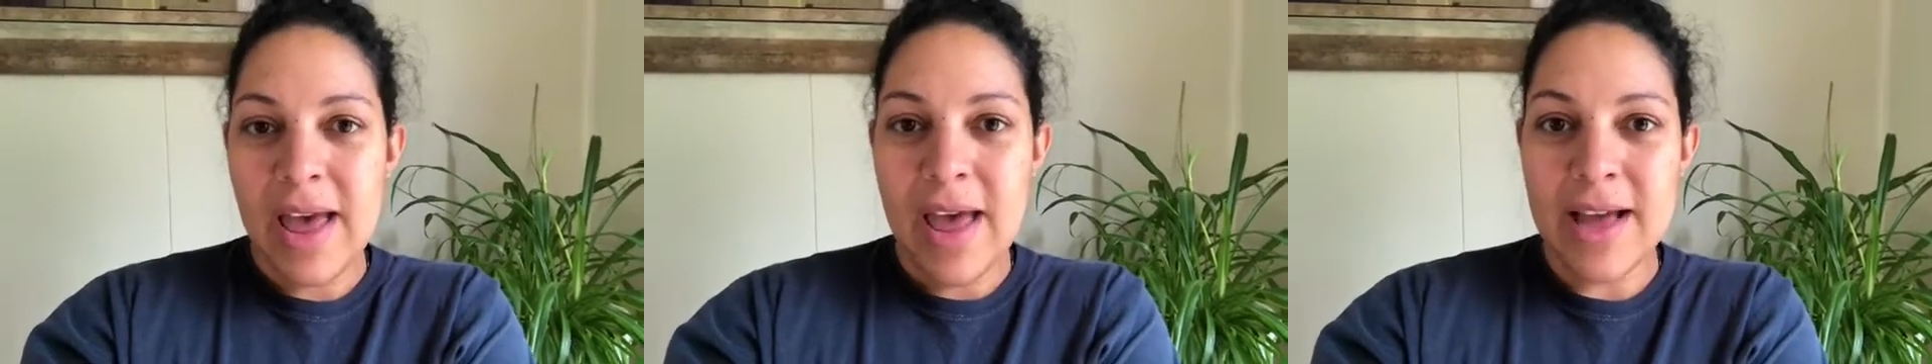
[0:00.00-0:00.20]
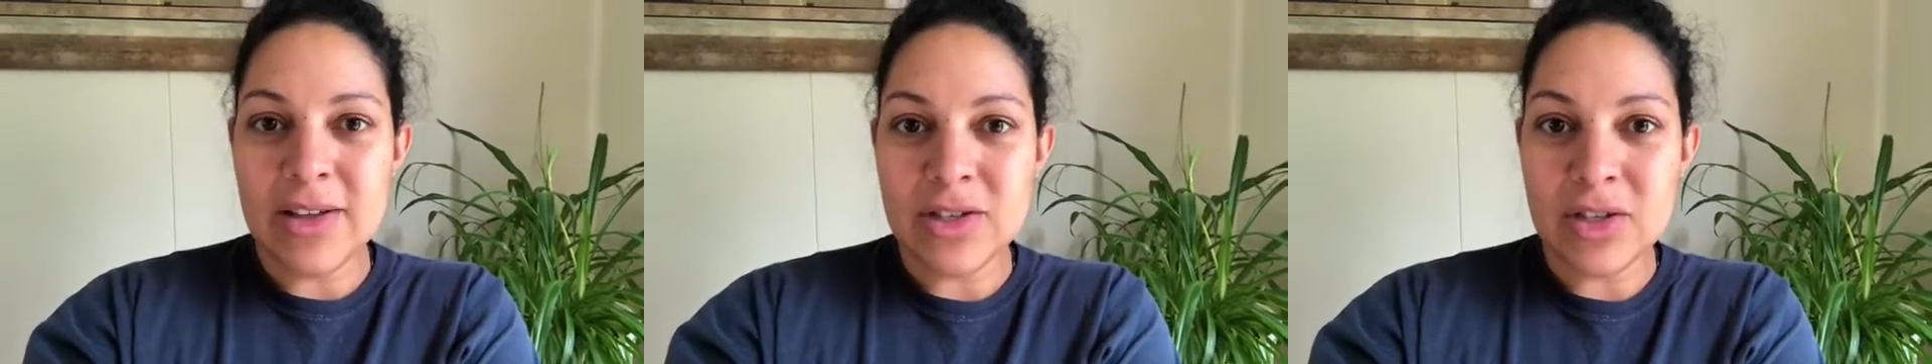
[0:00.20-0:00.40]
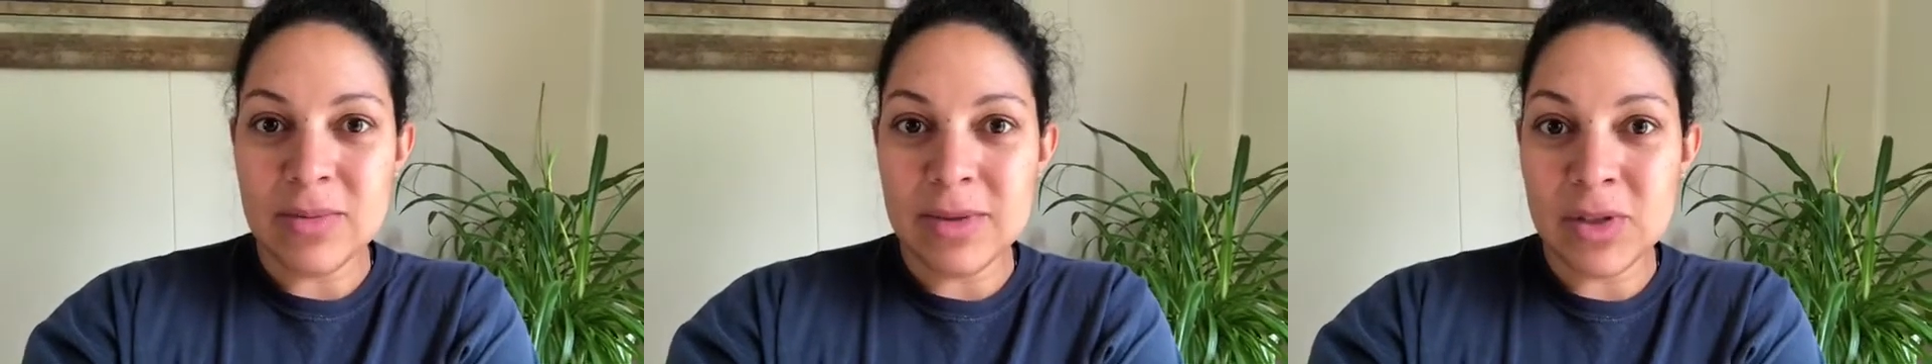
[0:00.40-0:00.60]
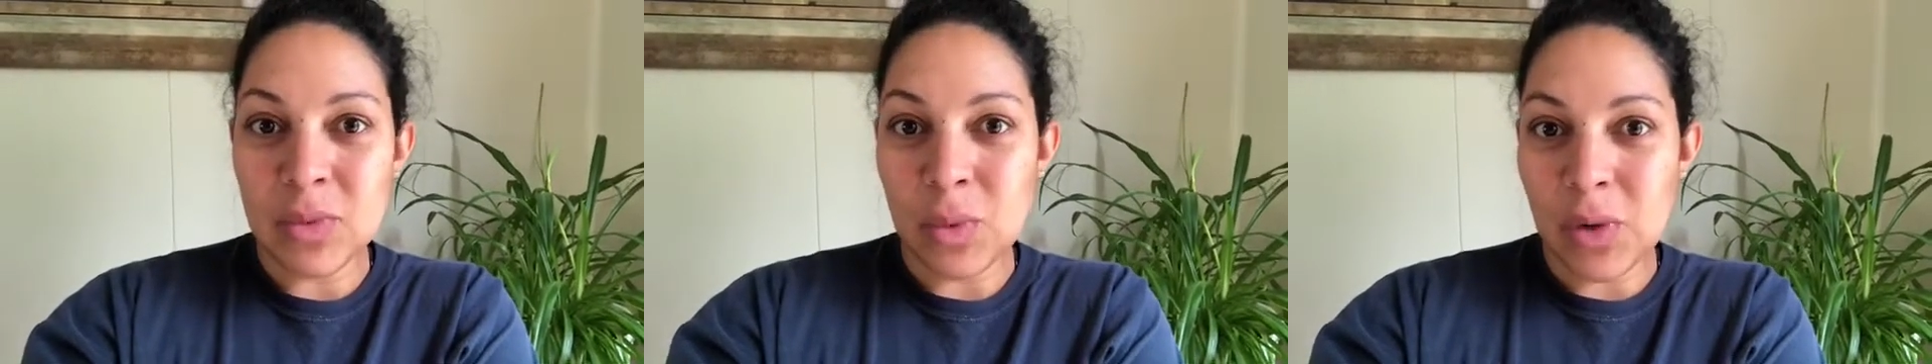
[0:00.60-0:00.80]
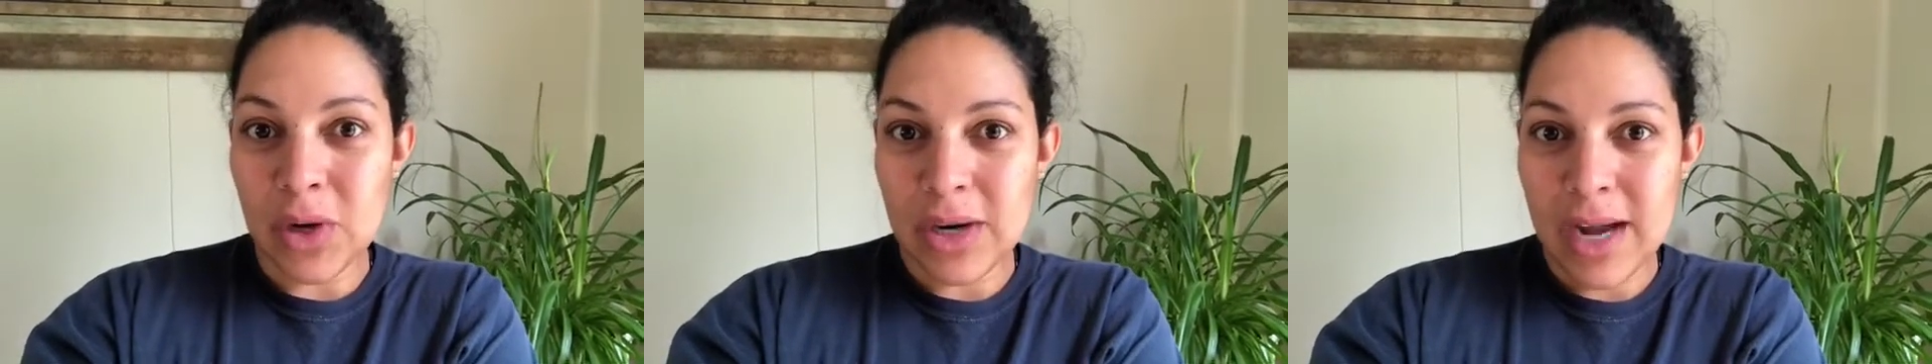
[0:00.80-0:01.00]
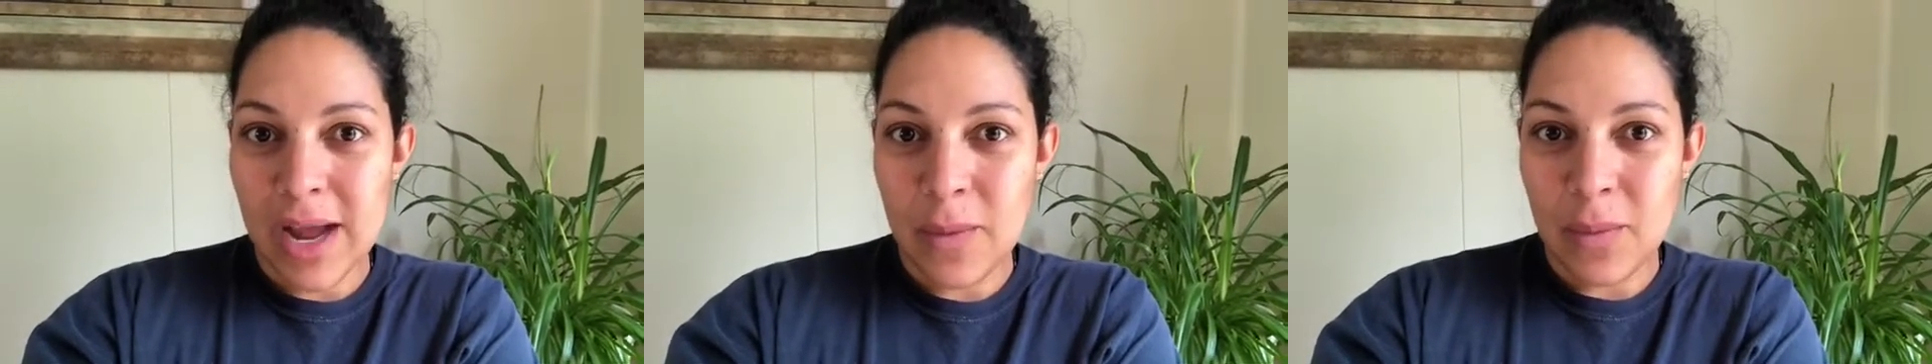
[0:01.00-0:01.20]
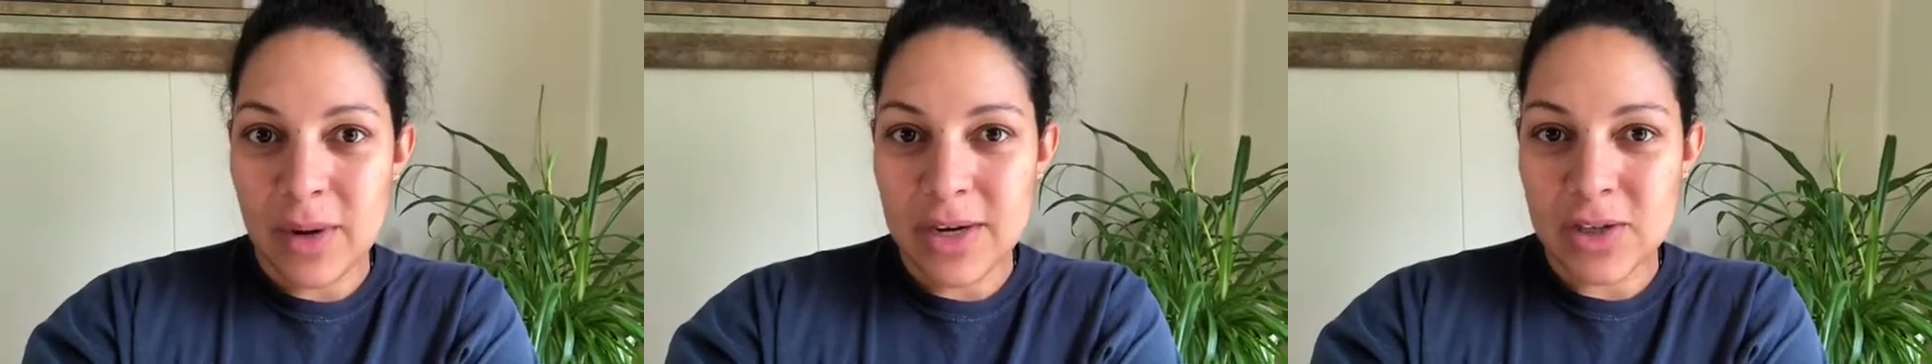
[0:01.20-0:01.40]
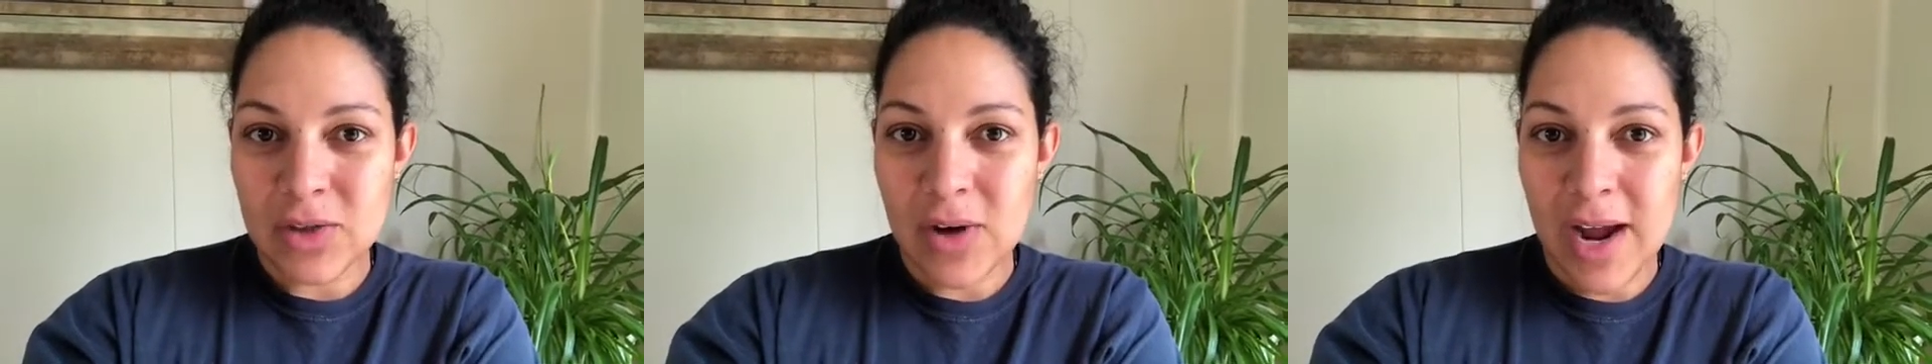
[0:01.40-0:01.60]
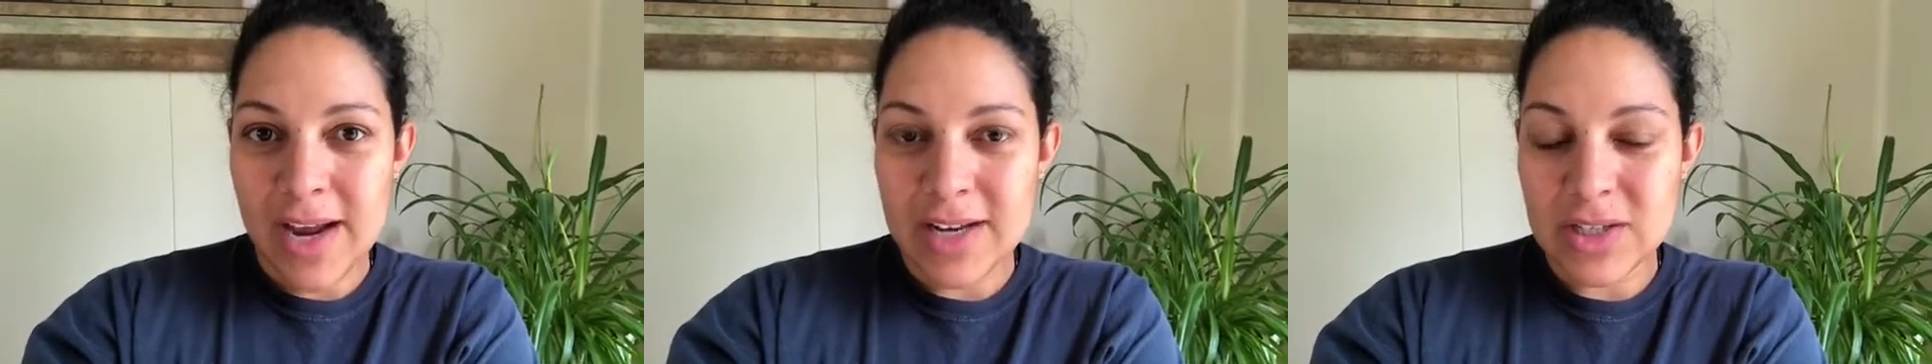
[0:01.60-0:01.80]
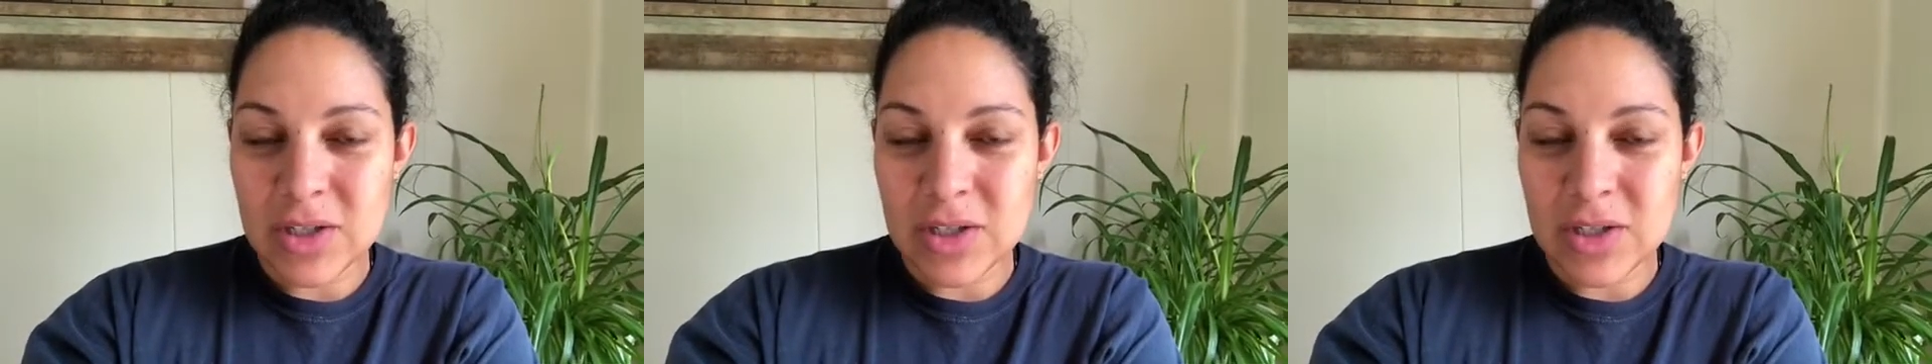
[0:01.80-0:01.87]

and so much work I want to try to